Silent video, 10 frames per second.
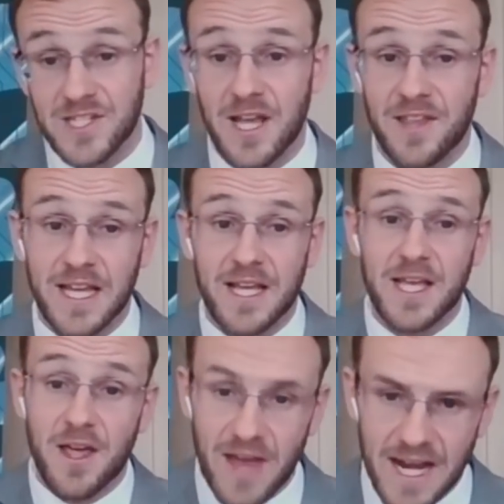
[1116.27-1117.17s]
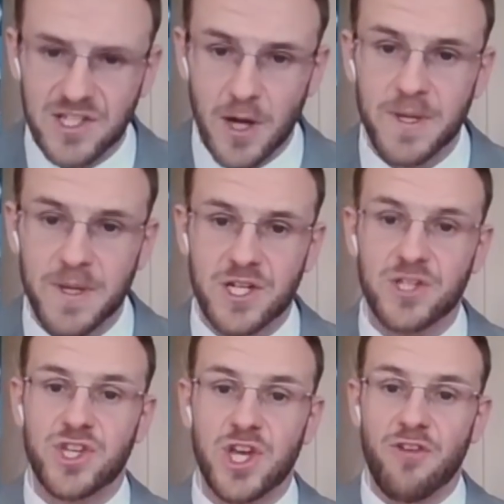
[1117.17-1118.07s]
And I think that is our biggest
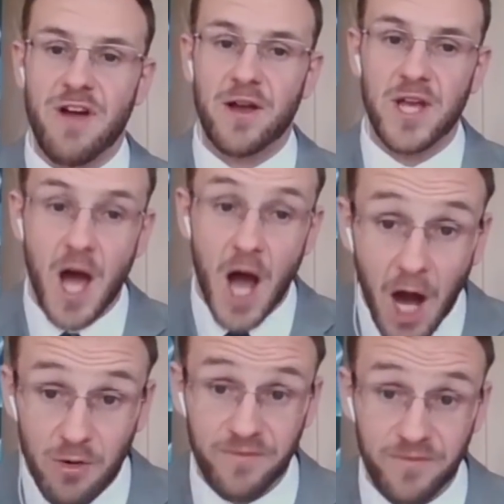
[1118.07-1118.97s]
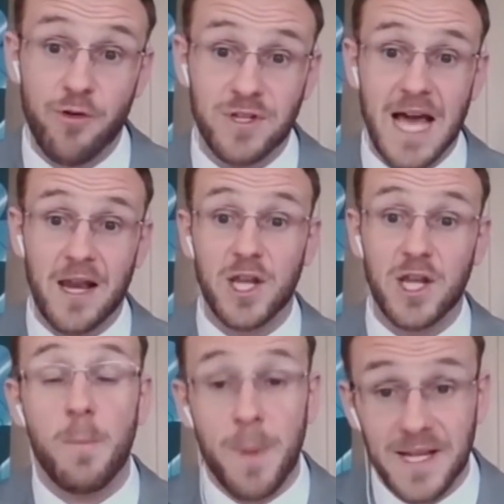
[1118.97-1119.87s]
concern around hiring foreign talent and
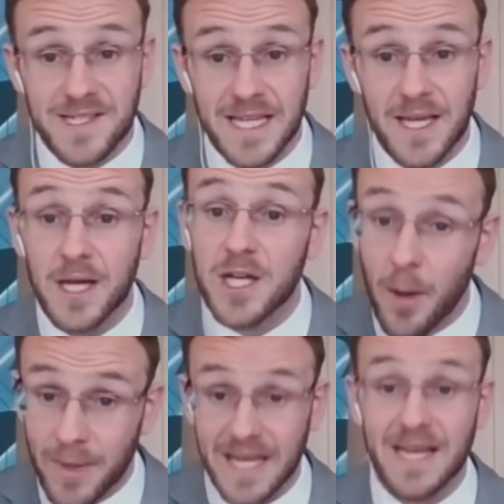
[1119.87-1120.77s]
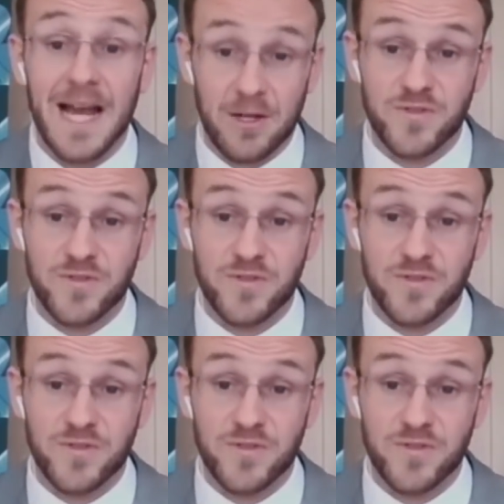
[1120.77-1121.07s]
mobility coming in and out of